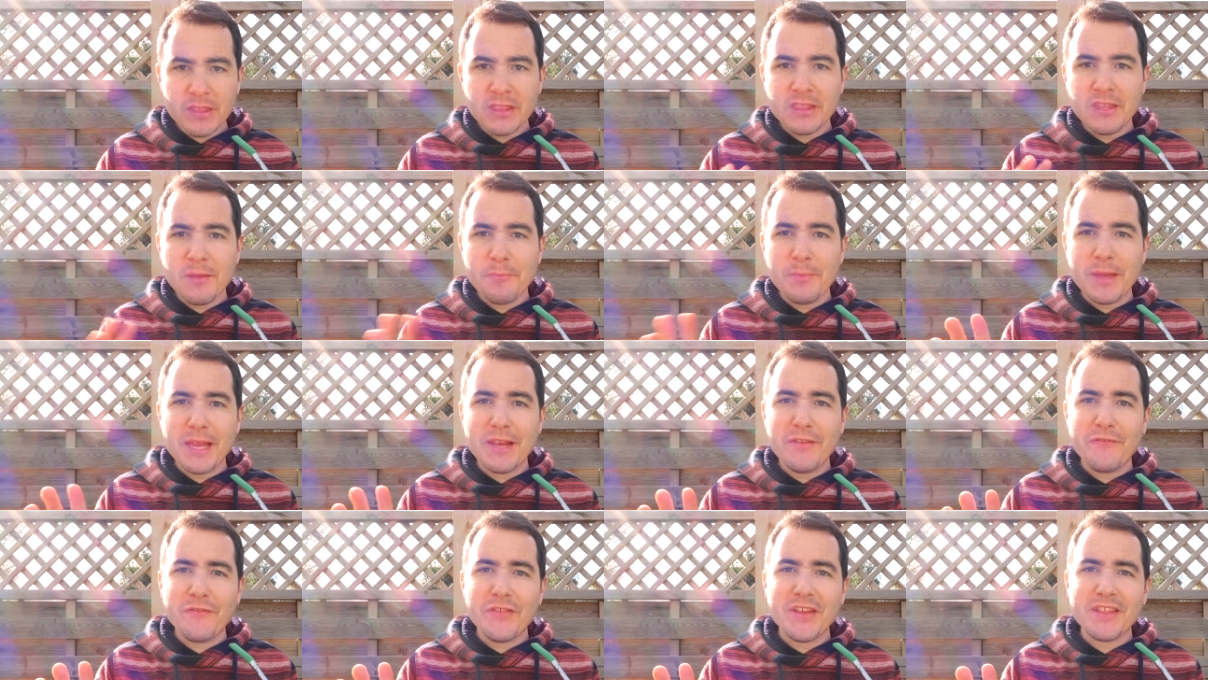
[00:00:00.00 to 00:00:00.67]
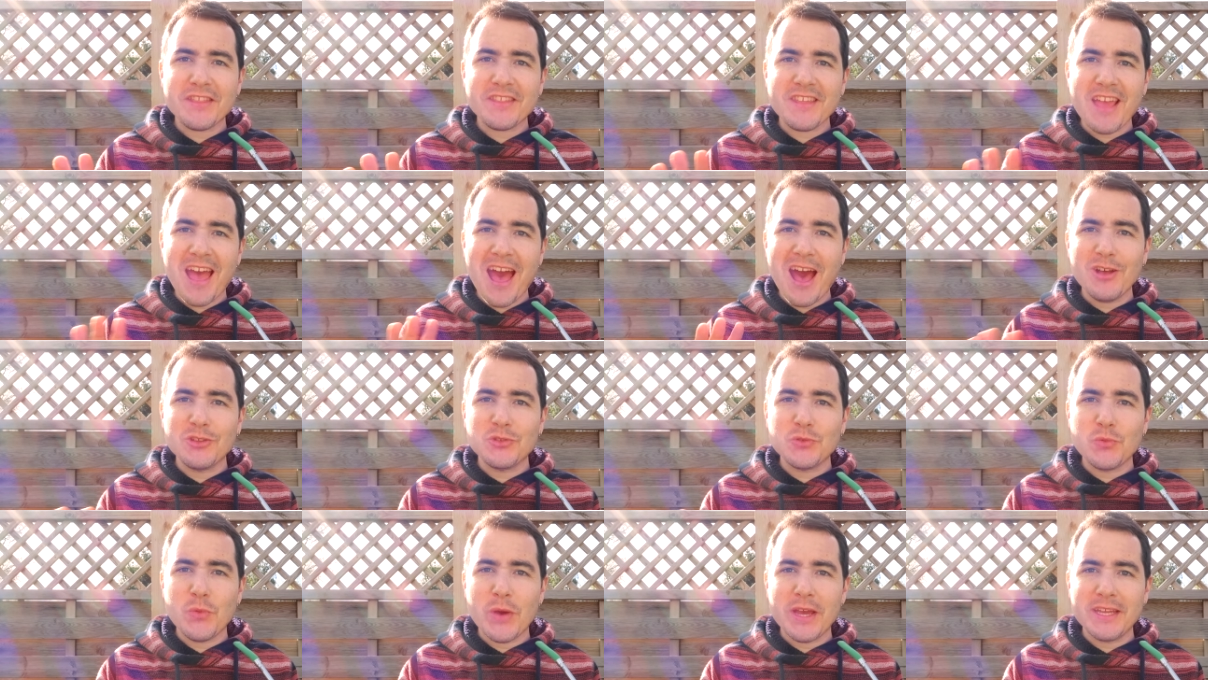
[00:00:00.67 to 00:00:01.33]
the benefits
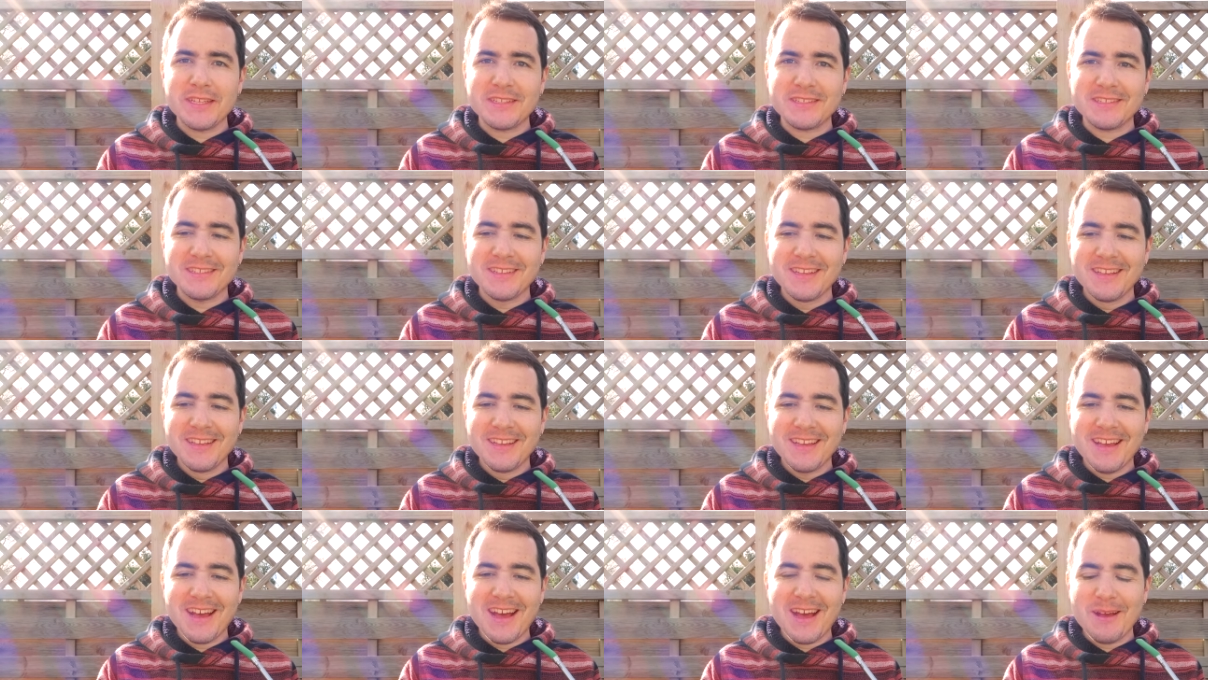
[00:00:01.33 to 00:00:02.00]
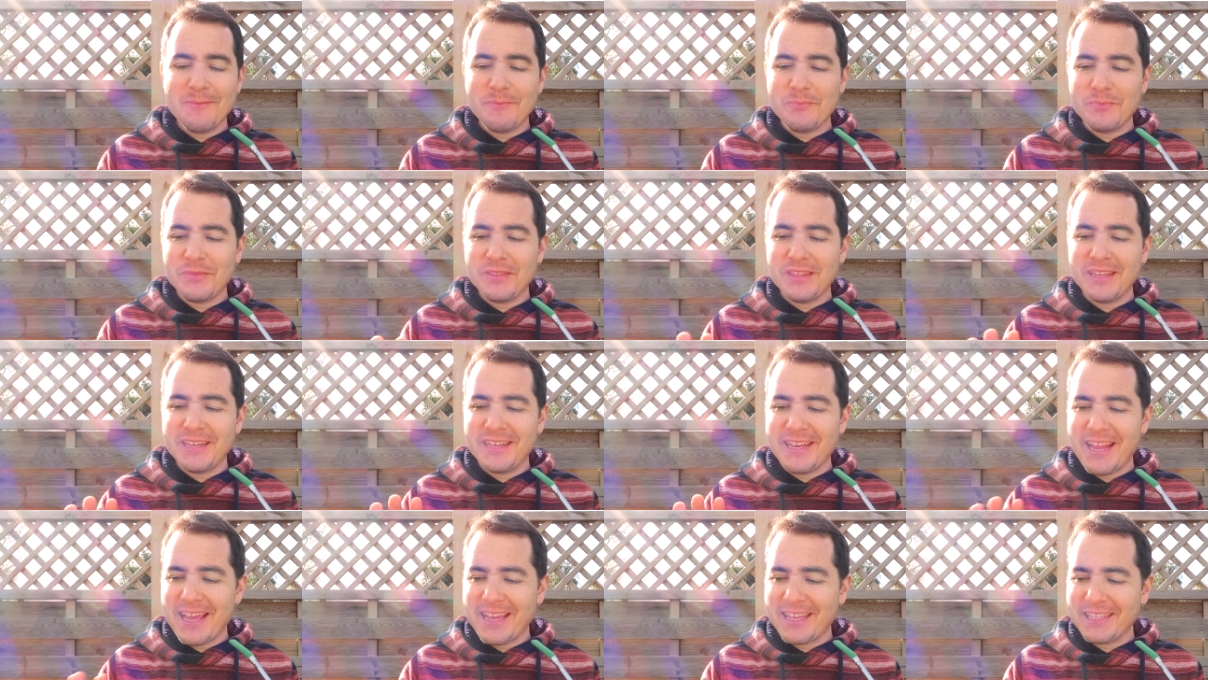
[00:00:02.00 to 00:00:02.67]
outweigh um,
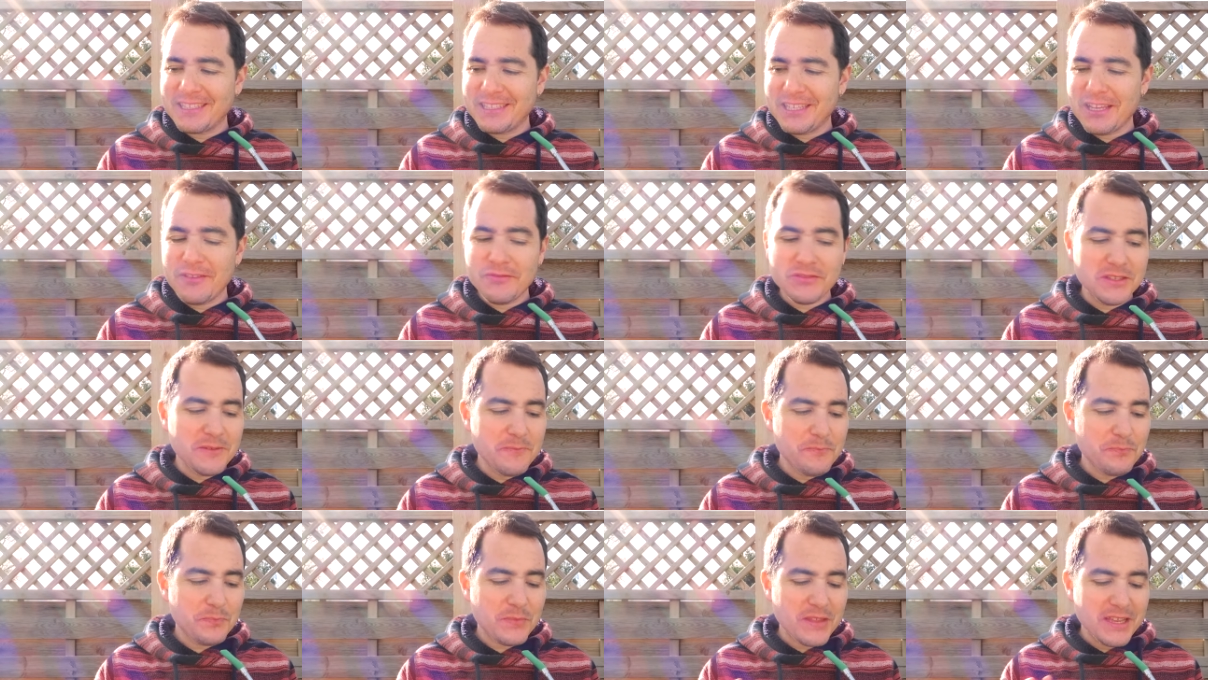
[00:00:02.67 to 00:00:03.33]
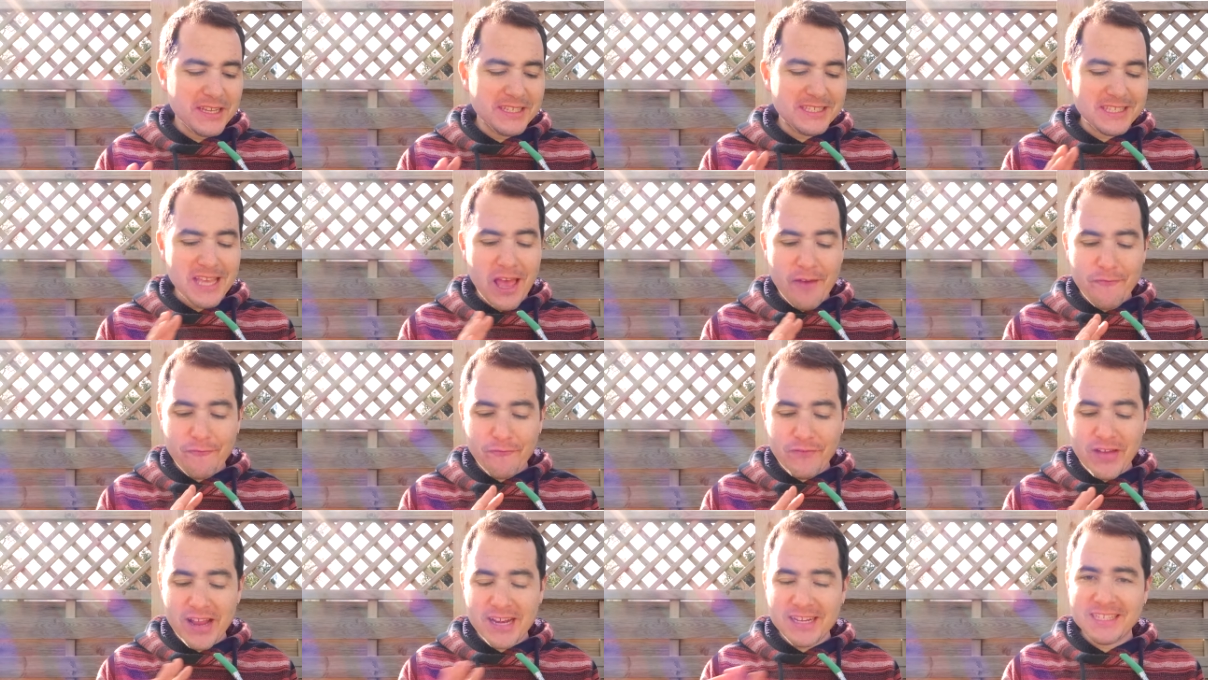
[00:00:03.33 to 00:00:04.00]
the negatives. It's a
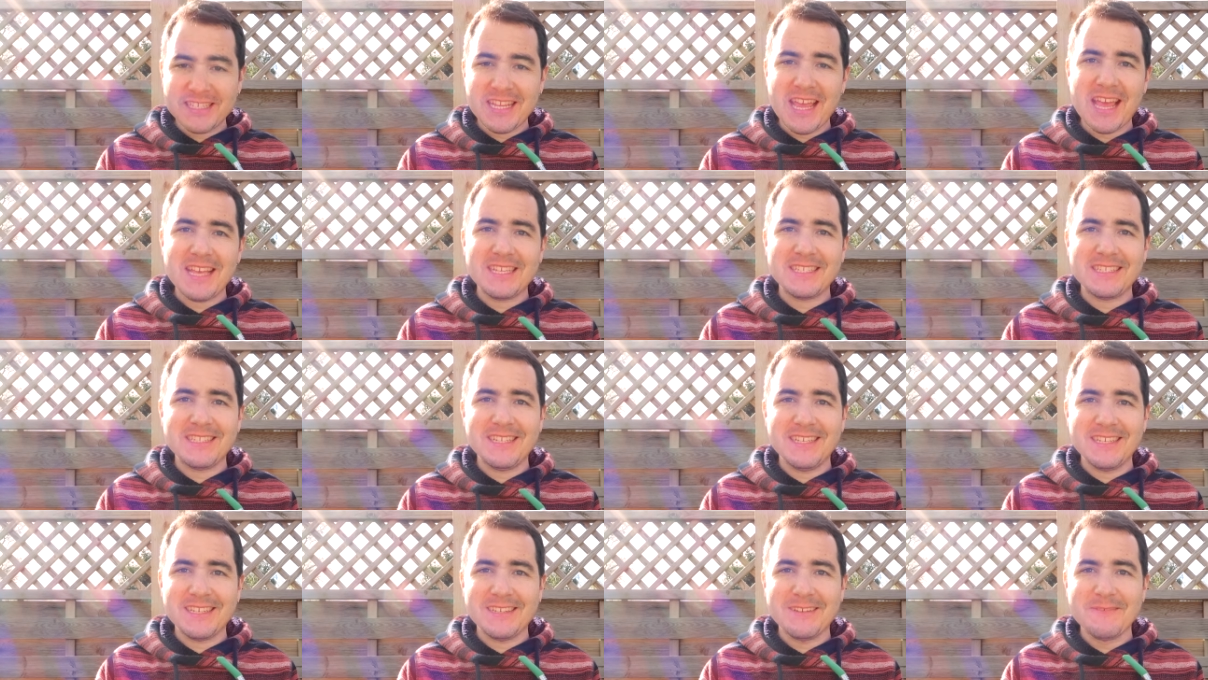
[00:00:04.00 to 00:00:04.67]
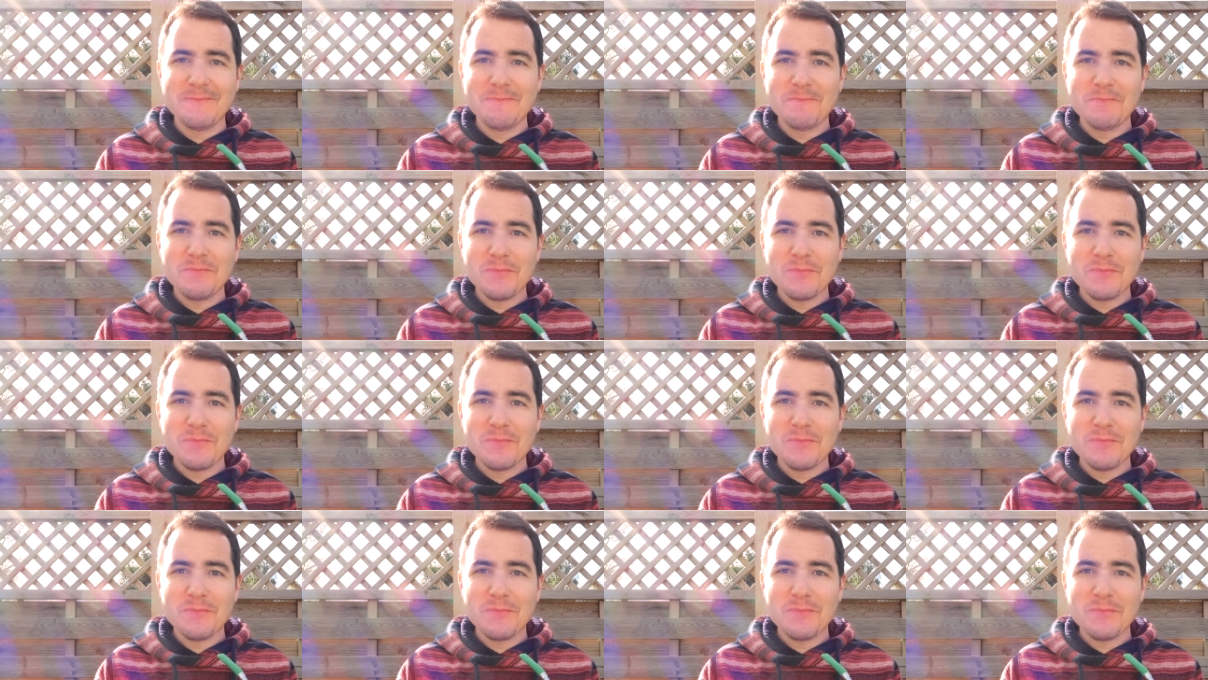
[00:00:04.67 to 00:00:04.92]
fantastic